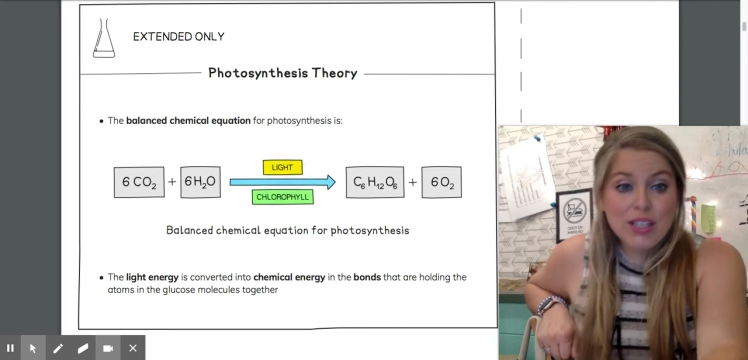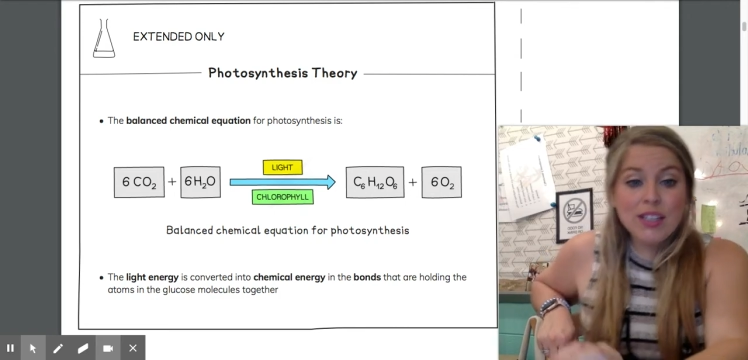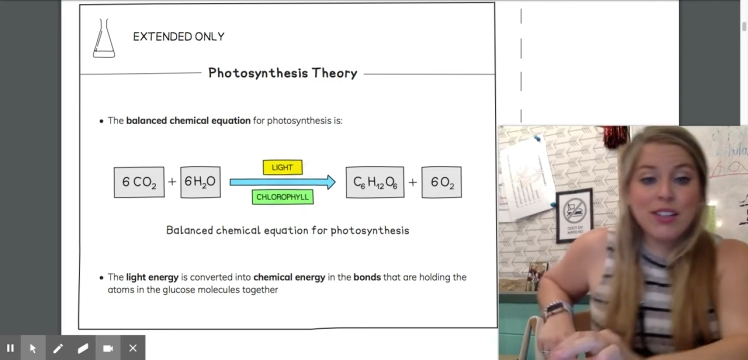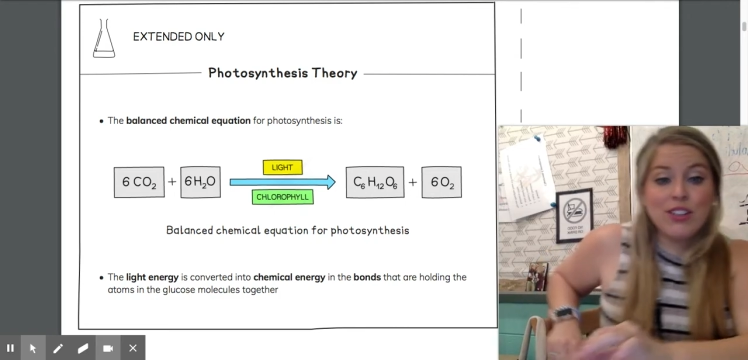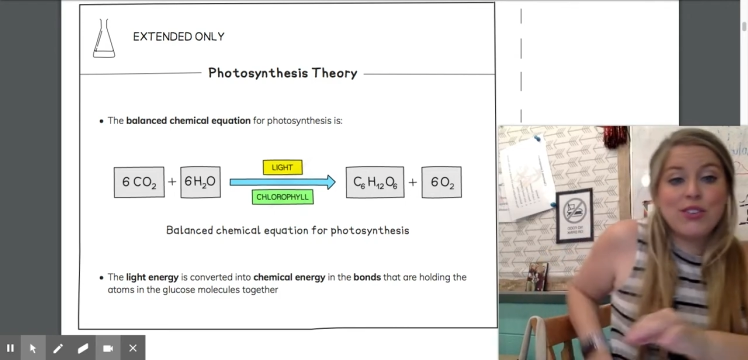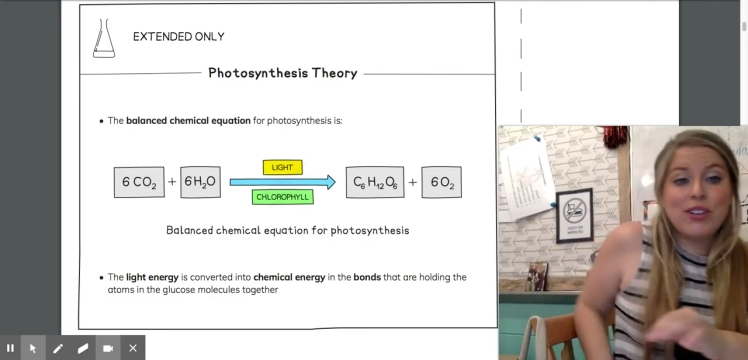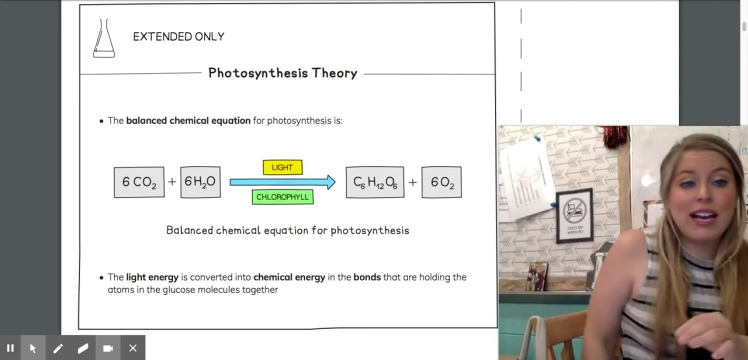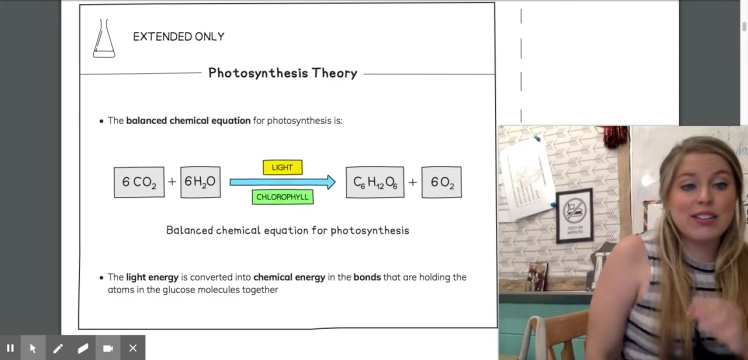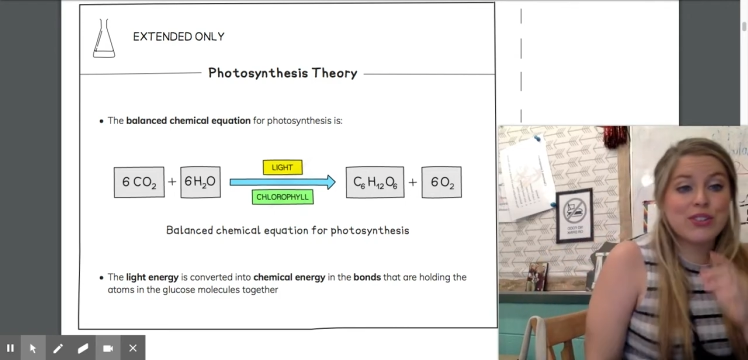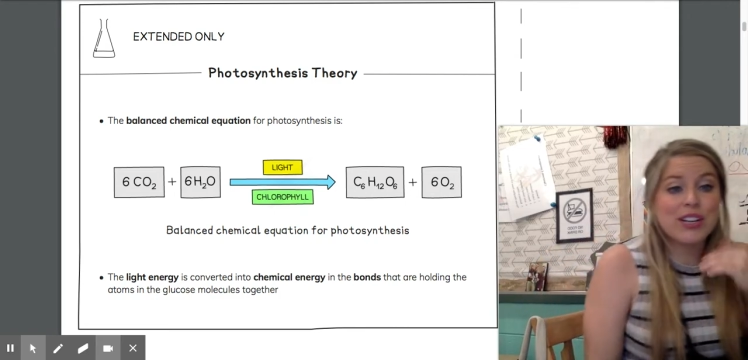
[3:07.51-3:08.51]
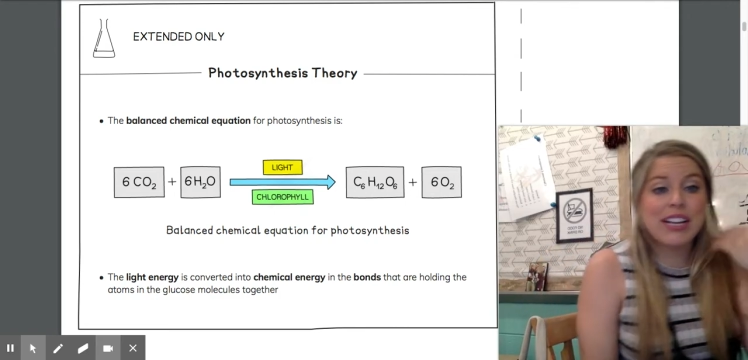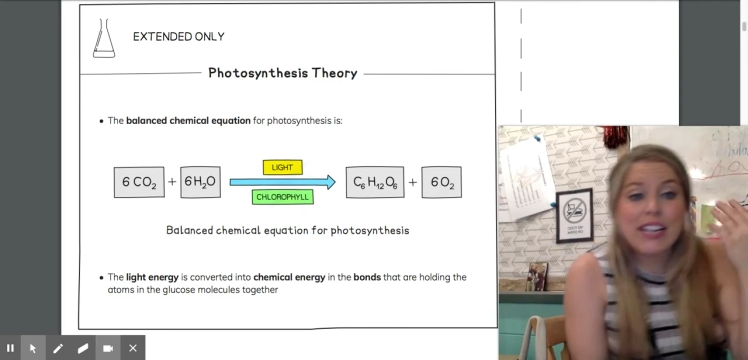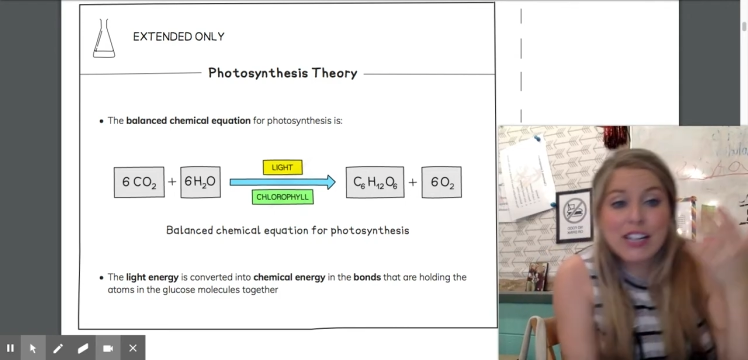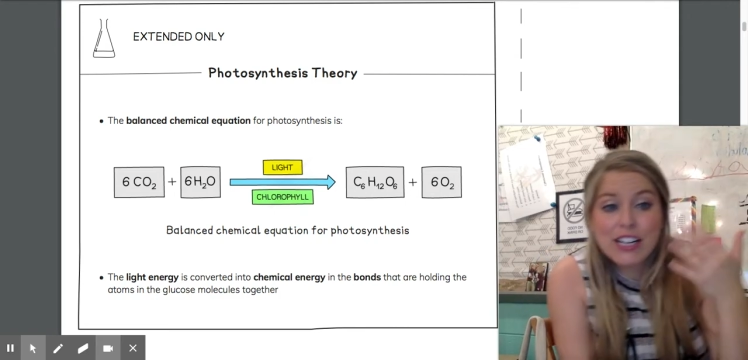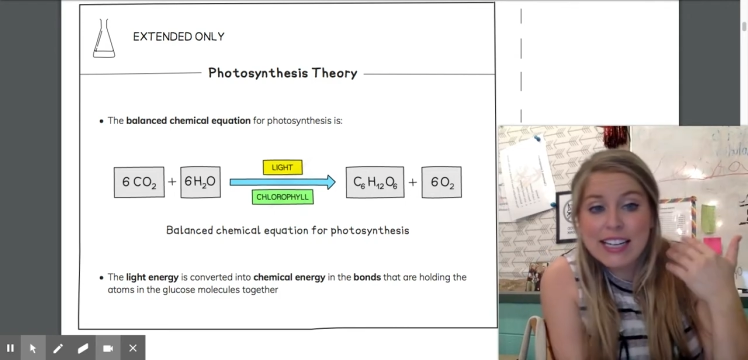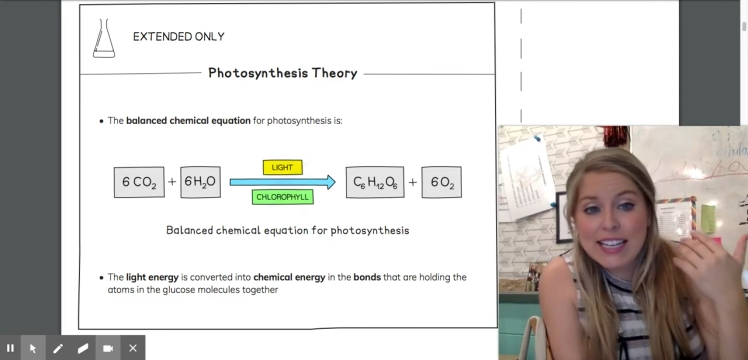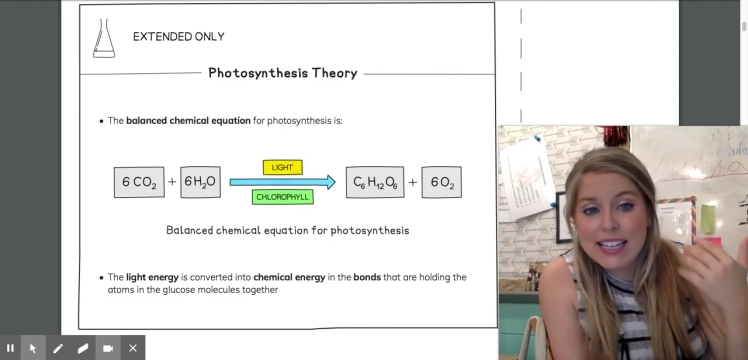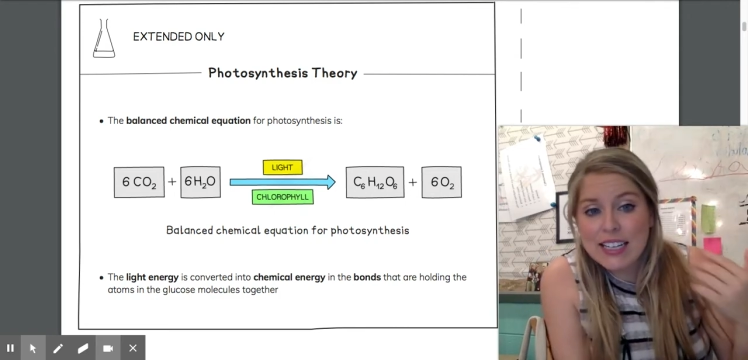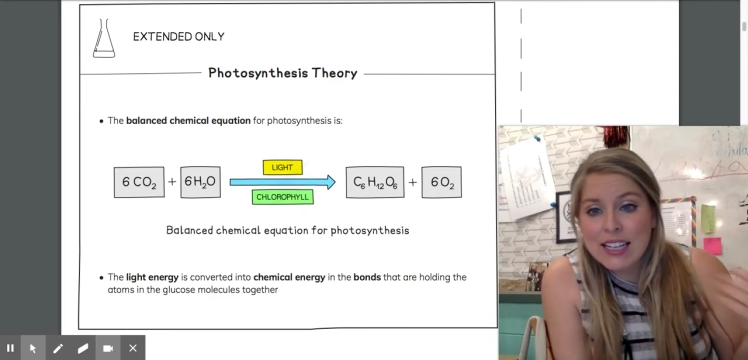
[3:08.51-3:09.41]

you guys are hearing it